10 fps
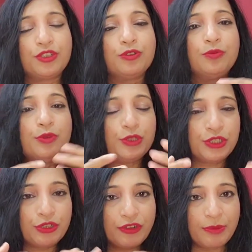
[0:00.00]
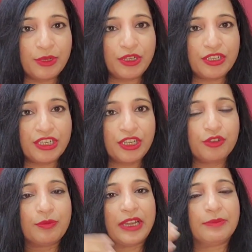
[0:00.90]
To boost your immunity,
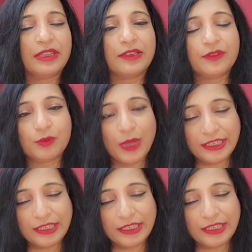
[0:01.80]
you might be given